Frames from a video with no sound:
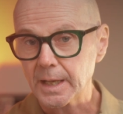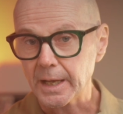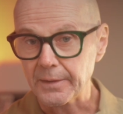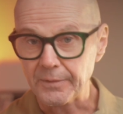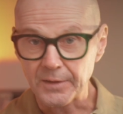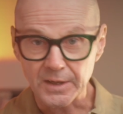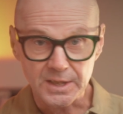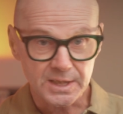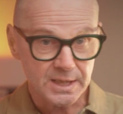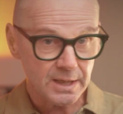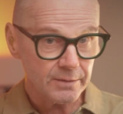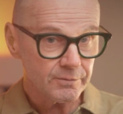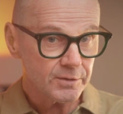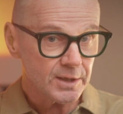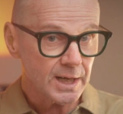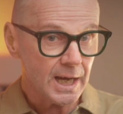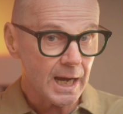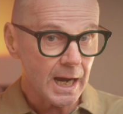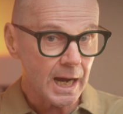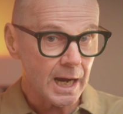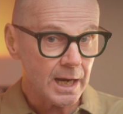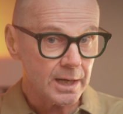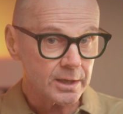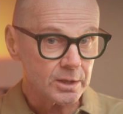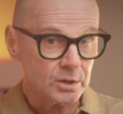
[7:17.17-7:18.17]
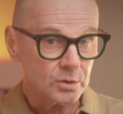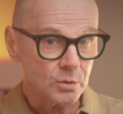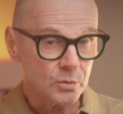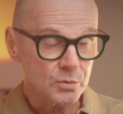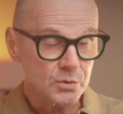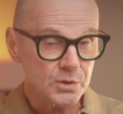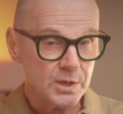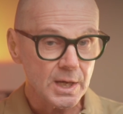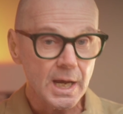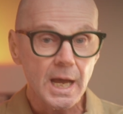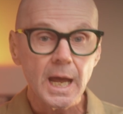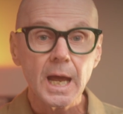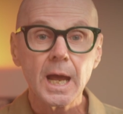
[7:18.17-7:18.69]
And the definite
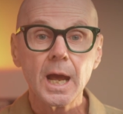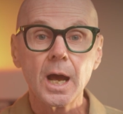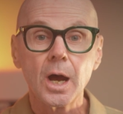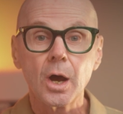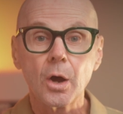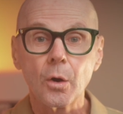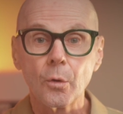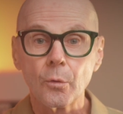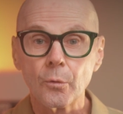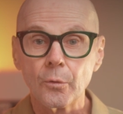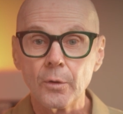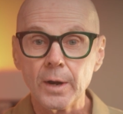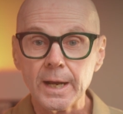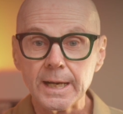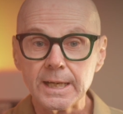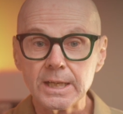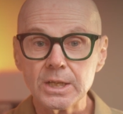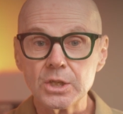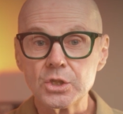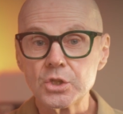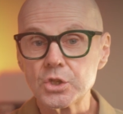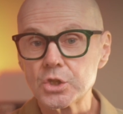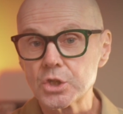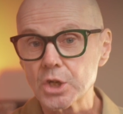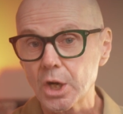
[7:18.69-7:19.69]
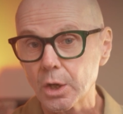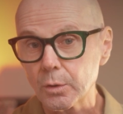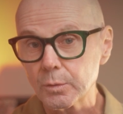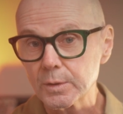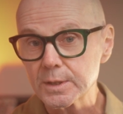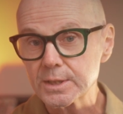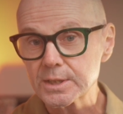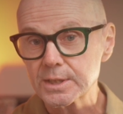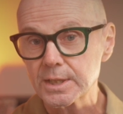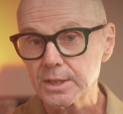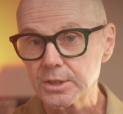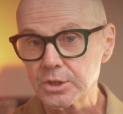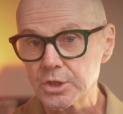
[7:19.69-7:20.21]
articles already show
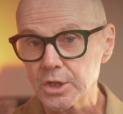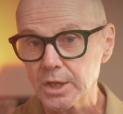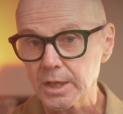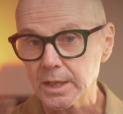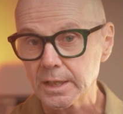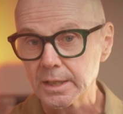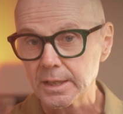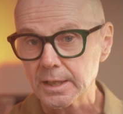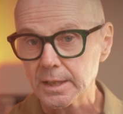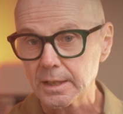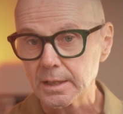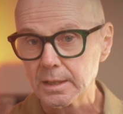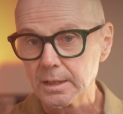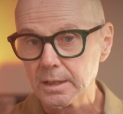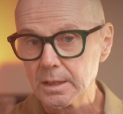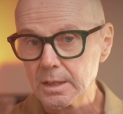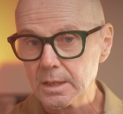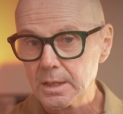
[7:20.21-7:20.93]
us the gender.